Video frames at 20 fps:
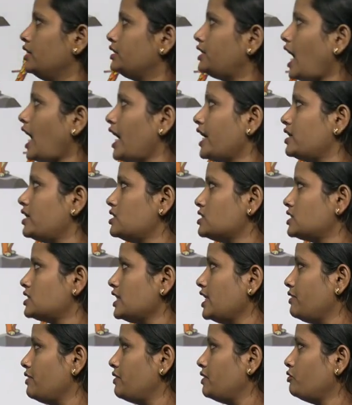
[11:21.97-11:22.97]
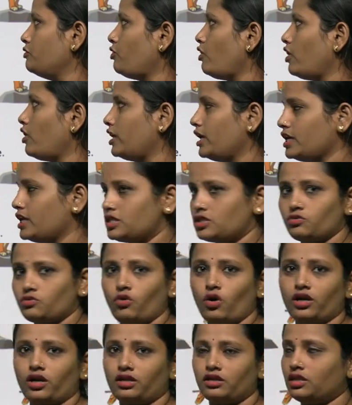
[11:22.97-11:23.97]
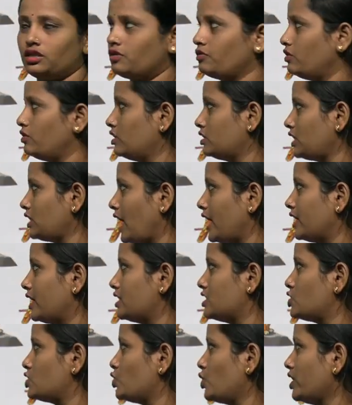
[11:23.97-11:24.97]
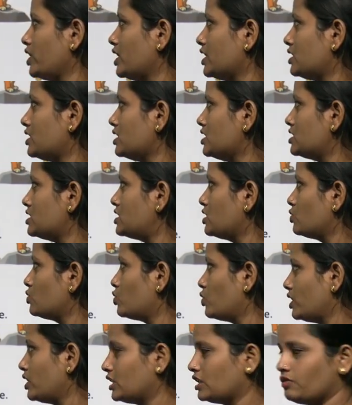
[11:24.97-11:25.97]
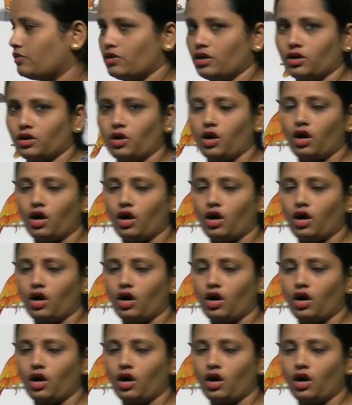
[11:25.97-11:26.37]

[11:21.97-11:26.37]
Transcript: Tigers live in forest. What the work tiger is doing? It is doing the work